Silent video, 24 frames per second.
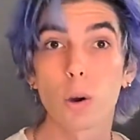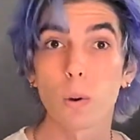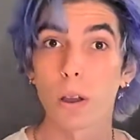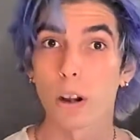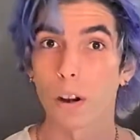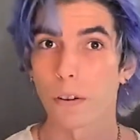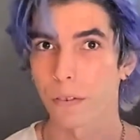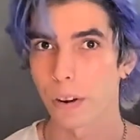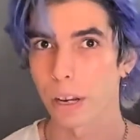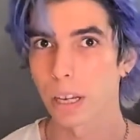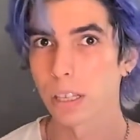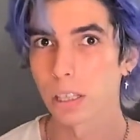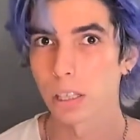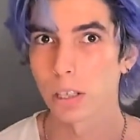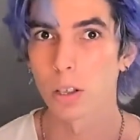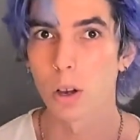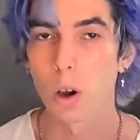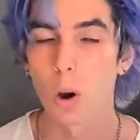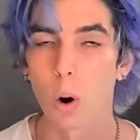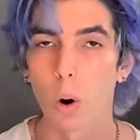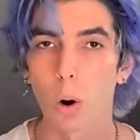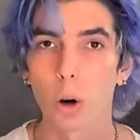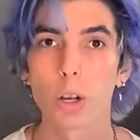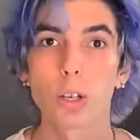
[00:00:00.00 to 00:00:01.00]
interface
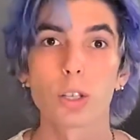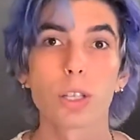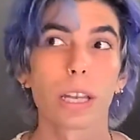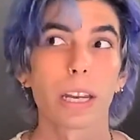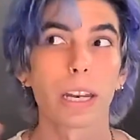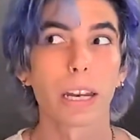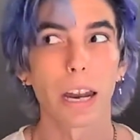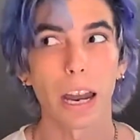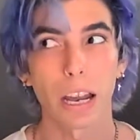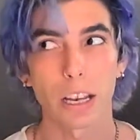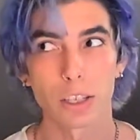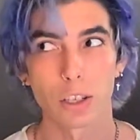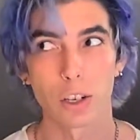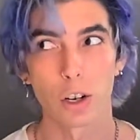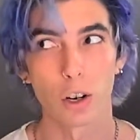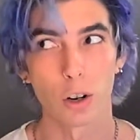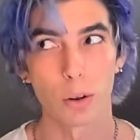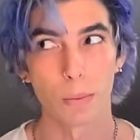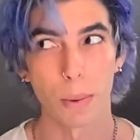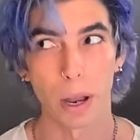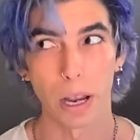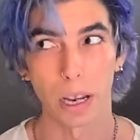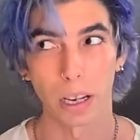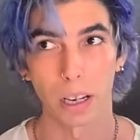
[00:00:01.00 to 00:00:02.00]
or using an
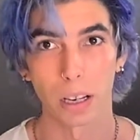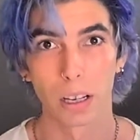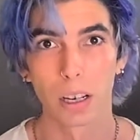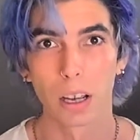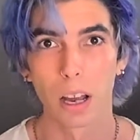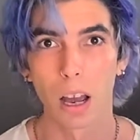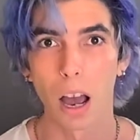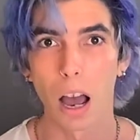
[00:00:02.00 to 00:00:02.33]
external mic.